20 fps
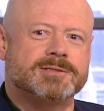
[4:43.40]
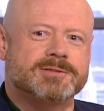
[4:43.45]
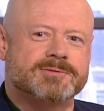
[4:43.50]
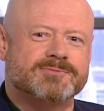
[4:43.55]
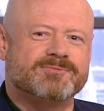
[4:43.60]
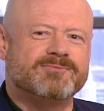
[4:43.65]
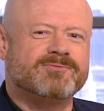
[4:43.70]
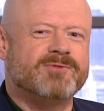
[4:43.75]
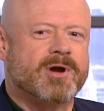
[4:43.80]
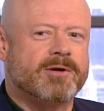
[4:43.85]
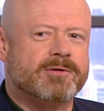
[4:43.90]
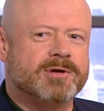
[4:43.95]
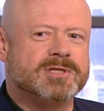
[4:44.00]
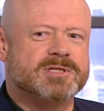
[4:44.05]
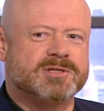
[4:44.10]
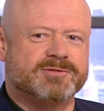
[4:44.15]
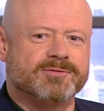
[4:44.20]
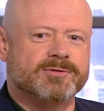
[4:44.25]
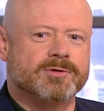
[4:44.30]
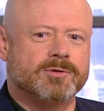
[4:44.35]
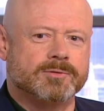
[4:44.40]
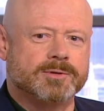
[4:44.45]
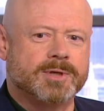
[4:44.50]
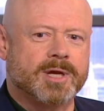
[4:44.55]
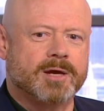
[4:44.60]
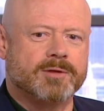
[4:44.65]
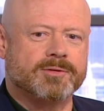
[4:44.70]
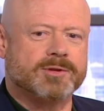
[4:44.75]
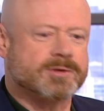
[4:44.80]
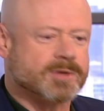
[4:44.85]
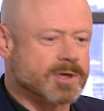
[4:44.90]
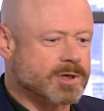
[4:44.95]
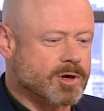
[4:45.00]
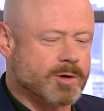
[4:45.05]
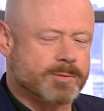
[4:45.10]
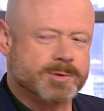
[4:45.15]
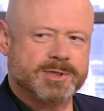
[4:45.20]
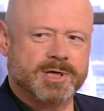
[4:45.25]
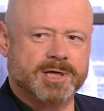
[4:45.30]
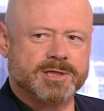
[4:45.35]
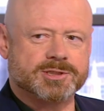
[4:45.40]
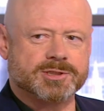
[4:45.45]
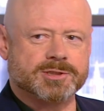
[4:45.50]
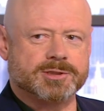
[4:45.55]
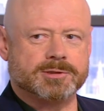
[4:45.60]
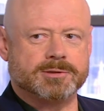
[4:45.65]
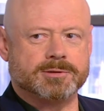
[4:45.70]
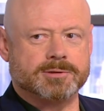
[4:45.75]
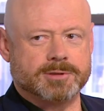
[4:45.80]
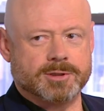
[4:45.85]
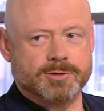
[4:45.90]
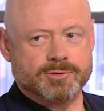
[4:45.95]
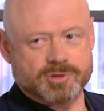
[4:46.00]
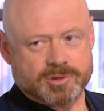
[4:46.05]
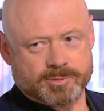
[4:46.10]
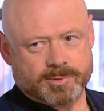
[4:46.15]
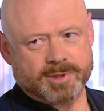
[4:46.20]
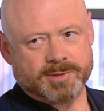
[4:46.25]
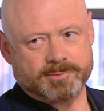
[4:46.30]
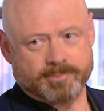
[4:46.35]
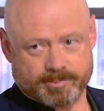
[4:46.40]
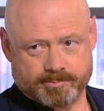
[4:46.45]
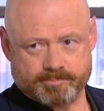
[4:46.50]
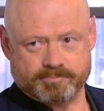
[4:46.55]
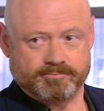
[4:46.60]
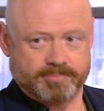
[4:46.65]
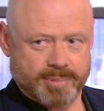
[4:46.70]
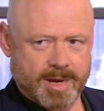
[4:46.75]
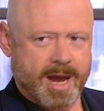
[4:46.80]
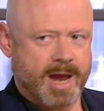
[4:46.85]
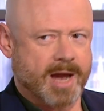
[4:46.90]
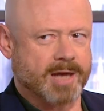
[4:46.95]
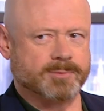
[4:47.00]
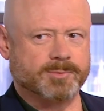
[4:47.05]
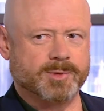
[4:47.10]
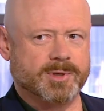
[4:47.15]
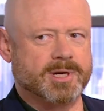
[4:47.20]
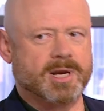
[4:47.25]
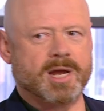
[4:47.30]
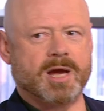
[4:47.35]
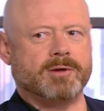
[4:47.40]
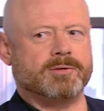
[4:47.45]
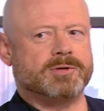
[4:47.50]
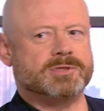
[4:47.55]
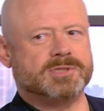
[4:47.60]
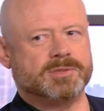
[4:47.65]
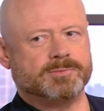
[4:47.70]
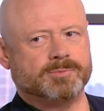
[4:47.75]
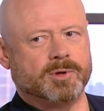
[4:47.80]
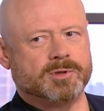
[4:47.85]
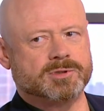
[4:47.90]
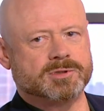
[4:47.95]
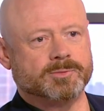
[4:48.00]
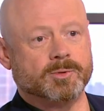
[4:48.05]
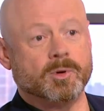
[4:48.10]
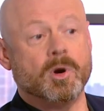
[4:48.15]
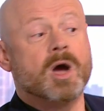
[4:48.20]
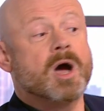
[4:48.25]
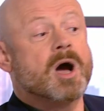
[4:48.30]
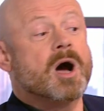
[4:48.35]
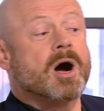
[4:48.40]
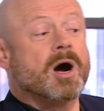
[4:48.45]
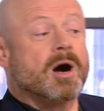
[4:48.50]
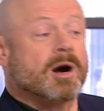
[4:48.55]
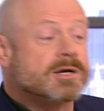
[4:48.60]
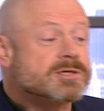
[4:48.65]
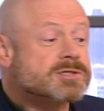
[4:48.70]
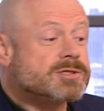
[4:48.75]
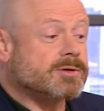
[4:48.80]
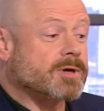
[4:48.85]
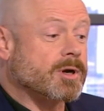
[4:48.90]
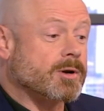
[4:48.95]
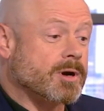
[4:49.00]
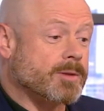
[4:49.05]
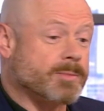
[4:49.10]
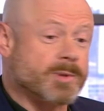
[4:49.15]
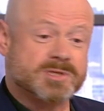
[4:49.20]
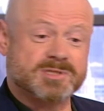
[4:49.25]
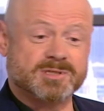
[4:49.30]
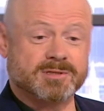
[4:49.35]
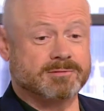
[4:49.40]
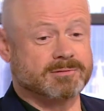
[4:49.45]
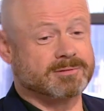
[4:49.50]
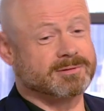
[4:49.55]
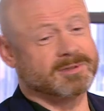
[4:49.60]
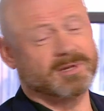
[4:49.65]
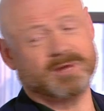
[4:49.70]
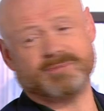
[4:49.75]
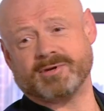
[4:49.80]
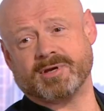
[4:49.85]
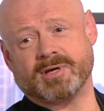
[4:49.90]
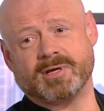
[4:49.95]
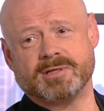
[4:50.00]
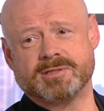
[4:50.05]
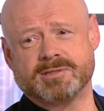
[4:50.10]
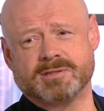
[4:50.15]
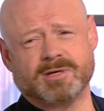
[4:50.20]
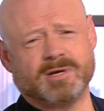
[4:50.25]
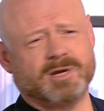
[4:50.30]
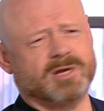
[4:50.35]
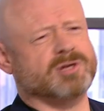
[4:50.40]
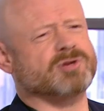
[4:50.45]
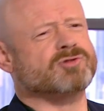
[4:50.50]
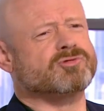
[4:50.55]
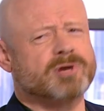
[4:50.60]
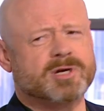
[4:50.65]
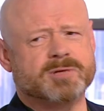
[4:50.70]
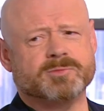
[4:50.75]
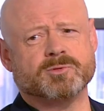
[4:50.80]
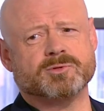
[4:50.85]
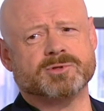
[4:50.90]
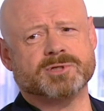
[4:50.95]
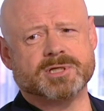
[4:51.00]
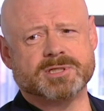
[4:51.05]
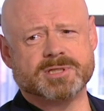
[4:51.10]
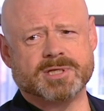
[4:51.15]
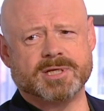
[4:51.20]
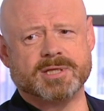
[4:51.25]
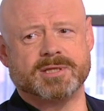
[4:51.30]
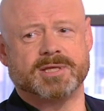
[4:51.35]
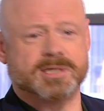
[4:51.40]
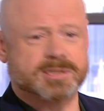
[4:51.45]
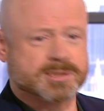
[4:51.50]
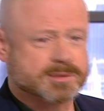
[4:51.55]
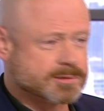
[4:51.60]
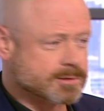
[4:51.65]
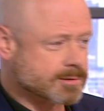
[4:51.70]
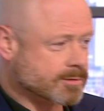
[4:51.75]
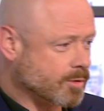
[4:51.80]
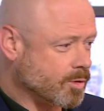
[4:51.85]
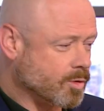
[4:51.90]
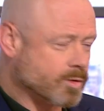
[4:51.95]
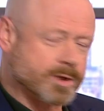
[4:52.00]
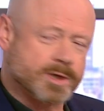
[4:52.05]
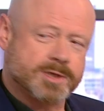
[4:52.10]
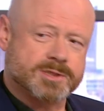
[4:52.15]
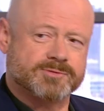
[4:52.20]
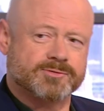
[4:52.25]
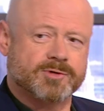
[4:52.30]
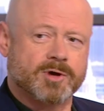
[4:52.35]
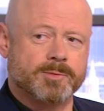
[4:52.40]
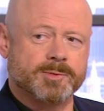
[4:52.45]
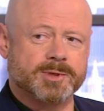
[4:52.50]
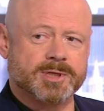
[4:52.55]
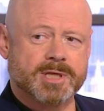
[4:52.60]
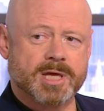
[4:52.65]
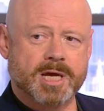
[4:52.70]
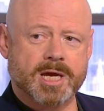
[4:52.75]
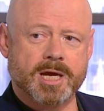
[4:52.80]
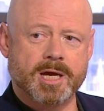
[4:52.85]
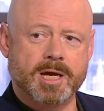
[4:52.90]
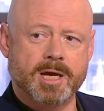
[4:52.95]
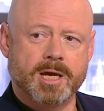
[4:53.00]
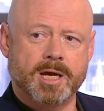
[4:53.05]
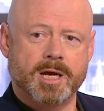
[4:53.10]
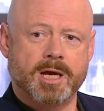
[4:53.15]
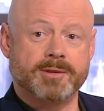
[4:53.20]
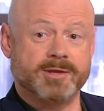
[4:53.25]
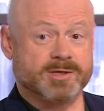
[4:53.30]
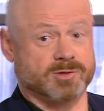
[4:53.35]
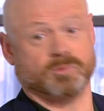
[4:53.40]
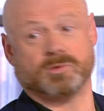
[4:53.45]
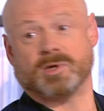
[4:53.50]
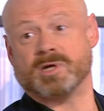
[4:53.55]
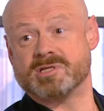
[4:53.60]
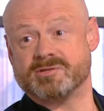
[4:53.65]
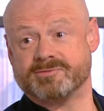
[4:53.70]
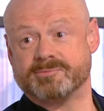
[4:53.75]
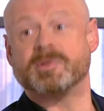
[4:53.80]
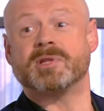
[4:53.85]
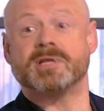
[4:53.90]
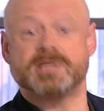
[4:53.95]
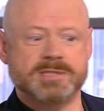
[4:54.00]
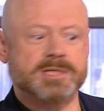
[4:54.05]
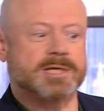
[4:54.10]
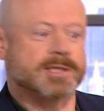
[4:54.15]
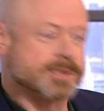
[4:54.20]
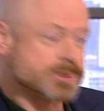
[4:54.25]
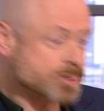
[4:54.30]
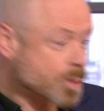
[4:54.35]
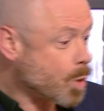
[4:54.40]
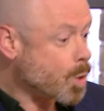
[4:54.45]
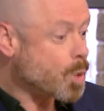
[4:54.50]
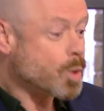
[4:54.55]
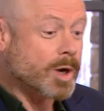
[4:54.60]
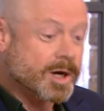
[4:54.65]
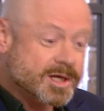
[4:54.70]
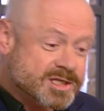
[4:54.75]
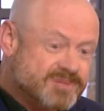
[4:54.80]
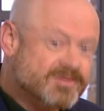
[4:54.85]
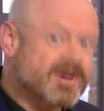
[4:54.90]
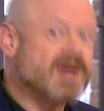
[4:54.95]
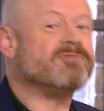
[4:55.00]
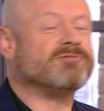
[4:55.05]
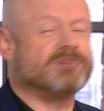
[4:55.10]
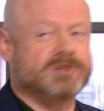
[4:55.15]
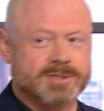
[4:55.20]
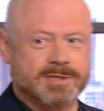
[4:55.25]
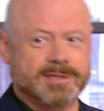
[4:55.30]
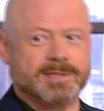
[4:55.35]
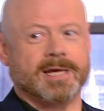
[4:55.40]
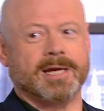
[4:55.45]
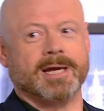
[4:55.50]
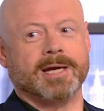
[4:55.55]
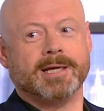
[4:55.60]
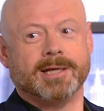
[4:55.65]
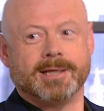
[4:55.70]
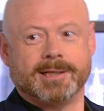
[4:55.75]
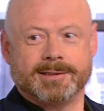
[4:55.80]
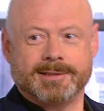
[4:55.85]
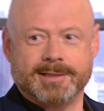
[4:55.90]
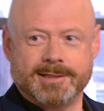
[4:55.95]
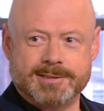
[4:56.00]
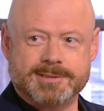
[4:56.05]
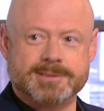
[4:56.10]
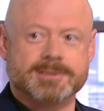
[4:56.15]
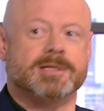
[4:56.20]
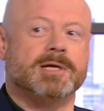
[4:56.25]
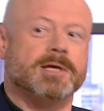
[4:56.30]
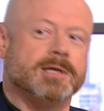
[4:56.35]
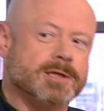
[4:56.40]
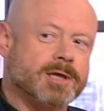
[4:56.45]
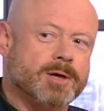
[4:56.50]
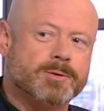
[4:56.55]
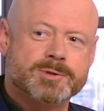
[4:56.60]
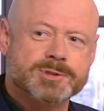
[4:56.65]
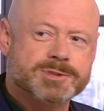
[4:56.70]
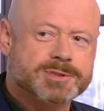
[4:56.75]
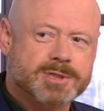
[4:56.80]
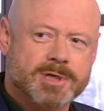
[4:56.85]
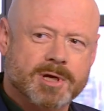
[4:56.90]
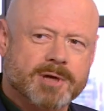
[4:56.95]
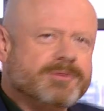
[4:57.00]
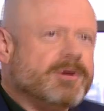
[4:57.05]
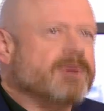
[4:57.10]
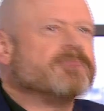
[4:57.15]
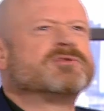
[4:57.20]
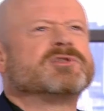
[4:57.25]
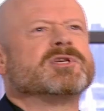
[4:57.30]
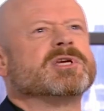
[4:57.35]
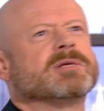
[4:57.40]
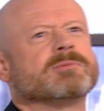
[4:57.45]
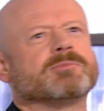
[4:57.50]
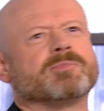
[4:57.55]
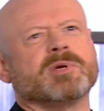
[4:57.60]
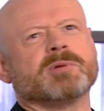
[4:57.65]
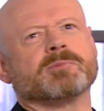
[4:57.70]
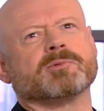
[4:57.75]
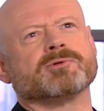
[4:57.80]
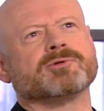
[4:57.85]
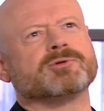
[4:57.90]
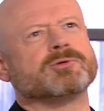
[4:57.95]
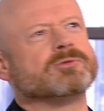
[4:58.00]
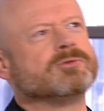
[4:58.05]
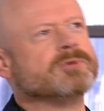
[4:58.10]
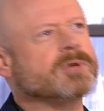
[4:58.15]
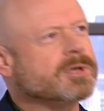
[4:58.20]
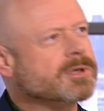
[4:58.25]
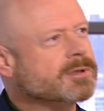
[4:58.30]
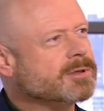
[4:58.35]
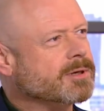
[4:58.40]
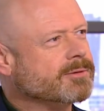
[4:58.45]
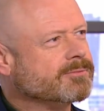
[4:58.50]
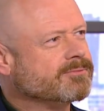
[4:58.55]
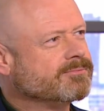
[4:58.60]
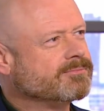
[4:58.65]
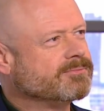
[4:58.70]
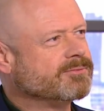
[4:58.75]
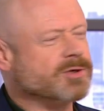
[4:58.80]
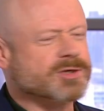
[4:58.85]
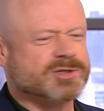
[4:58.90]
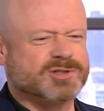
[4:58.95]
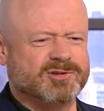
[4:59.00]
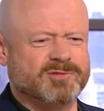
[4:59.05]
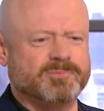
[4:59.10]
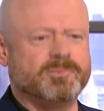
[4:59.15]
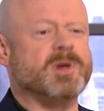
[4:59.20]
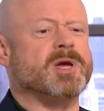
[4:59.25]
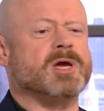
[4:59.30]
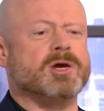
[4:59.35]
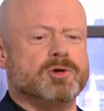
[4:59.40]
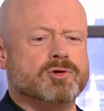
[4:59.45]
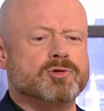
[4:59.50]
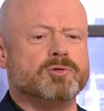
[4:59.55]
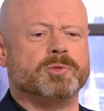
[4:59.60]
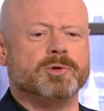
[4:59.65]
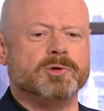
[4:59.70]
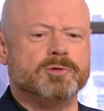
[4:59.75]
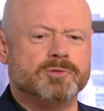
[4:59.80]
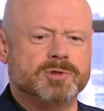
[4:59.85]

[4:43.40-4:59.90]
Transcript: very difficult now. The accommodation used to be bad, but now it's impossible. I still go up. I still love it. It's an incredible city. There's all kinds of comedy there. There's all kinds of, but that's the thing. There's all kinds of everything there. There's go and see, I've seen people do a version of Pere Ubu